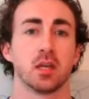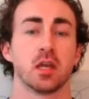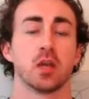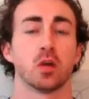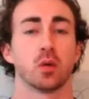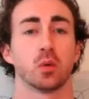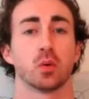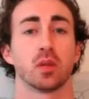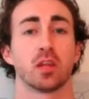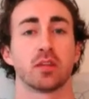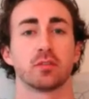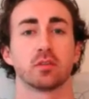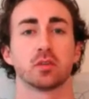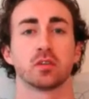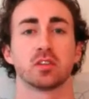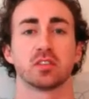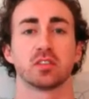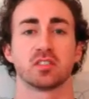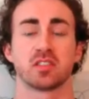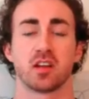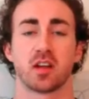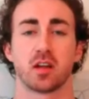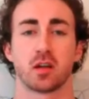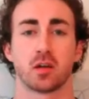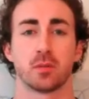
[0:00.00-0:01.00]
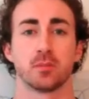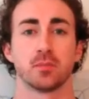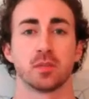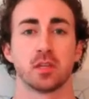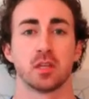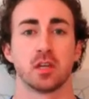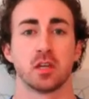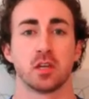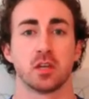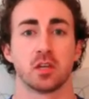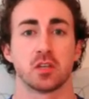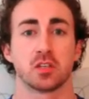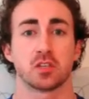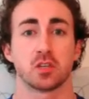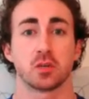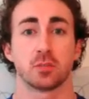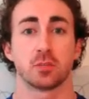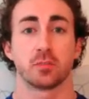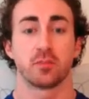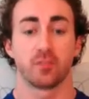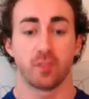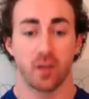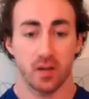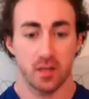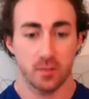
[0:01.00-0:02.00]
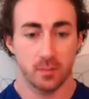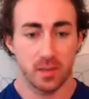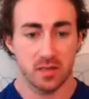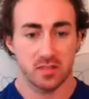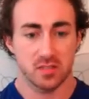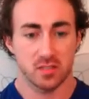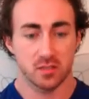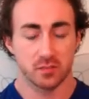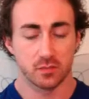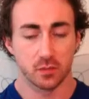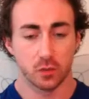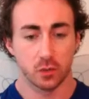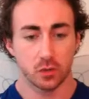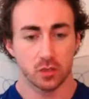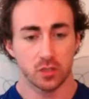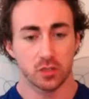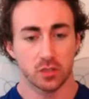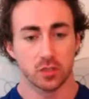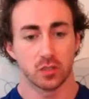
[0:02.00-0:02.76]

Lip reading: whatever you desire. So very best of luck.